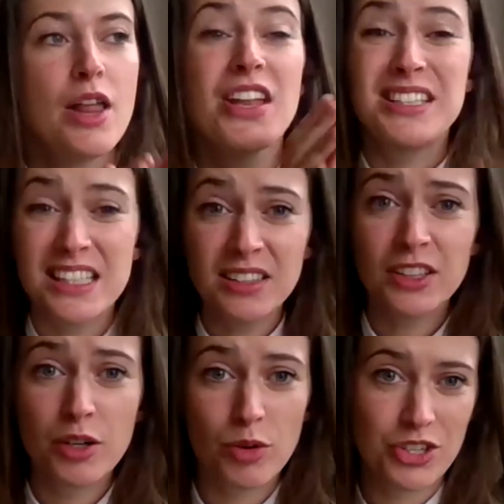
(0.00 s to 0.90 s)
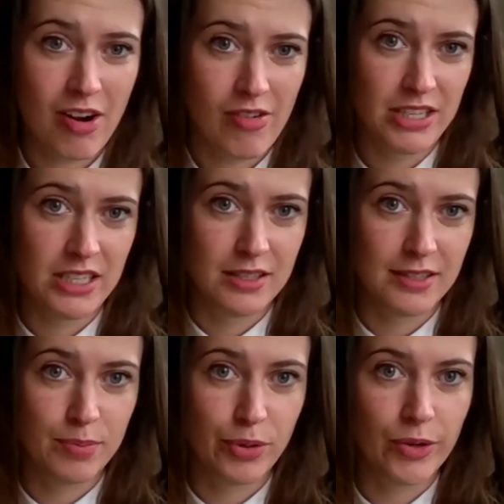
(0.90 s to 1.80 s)
They didn't know what charities to
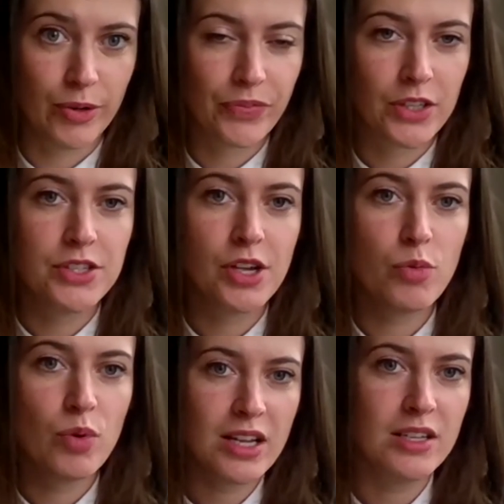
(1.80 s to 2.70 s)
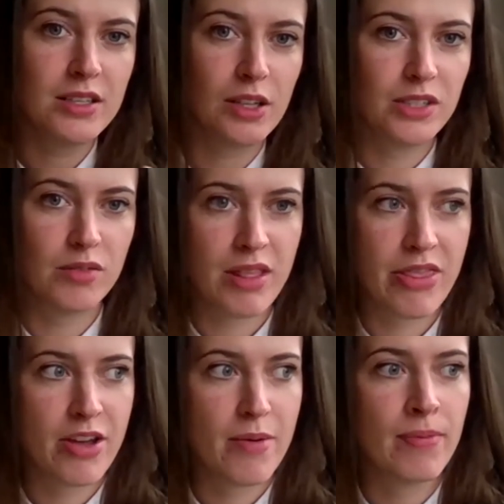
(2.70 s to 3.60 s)
support. And so we consulted
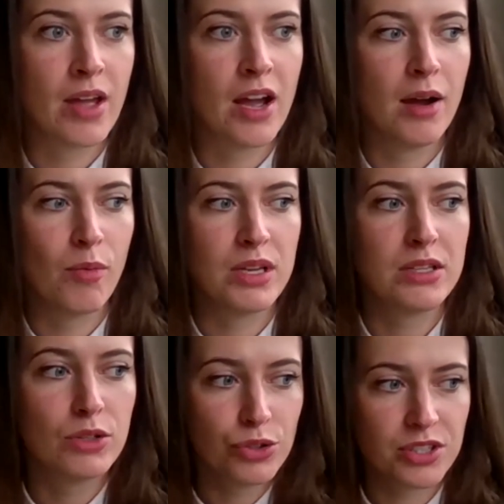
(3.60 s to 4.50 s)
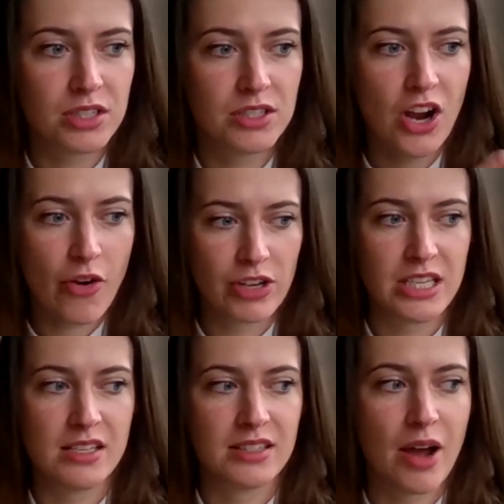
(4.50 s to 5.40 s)
with them. We sourced
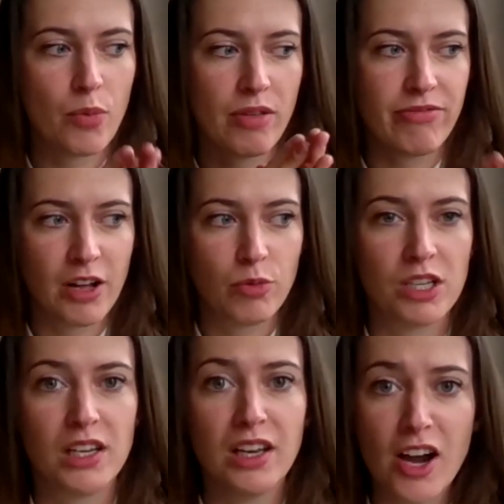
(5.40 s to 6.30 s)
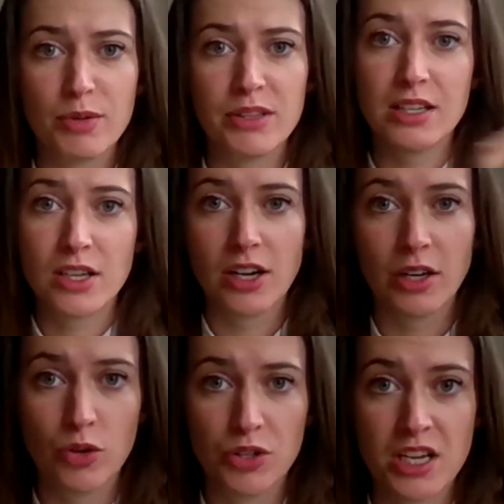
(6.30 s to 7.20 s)
charities that we felt would align with their
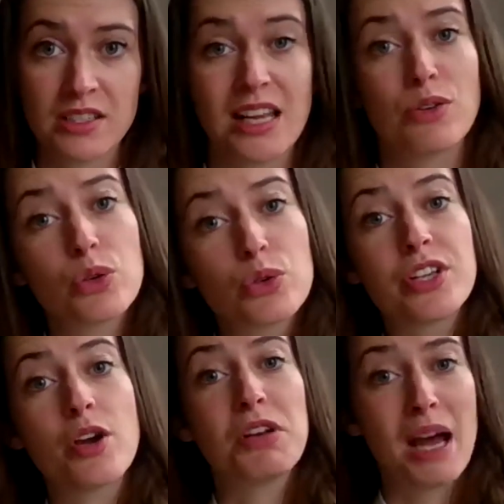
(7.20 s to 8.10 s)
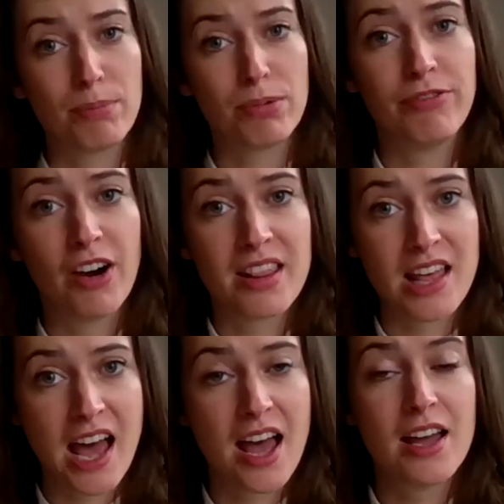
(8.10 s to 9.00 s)
target audience and also would amplify
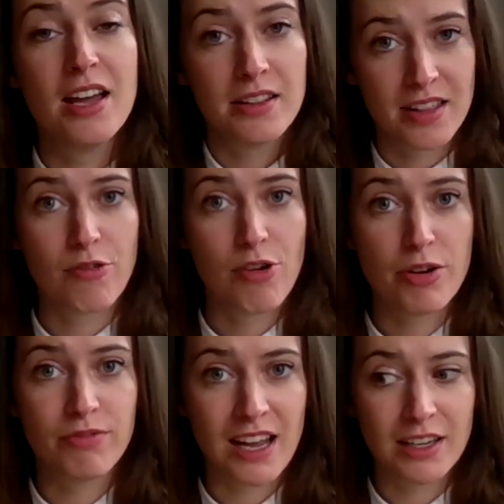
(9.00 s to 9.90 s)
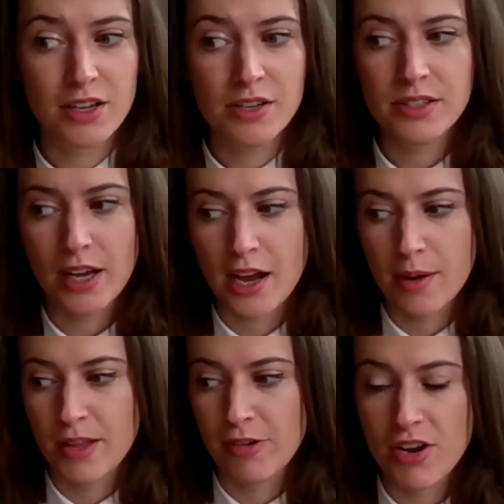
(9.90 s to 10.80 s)
their own values
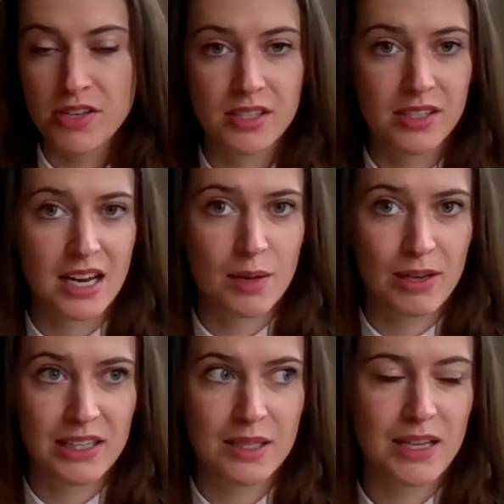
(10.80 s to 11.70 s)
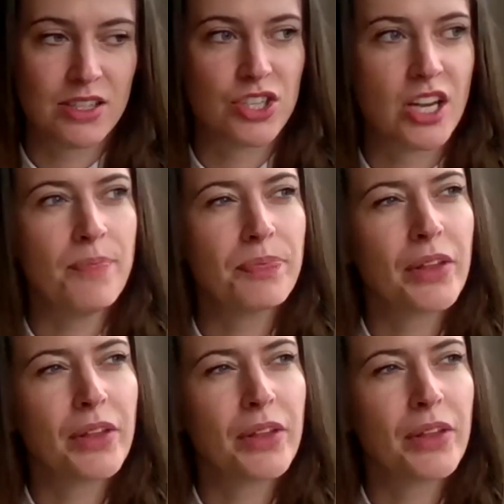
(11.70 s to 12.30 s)
and their own sustainability messaging.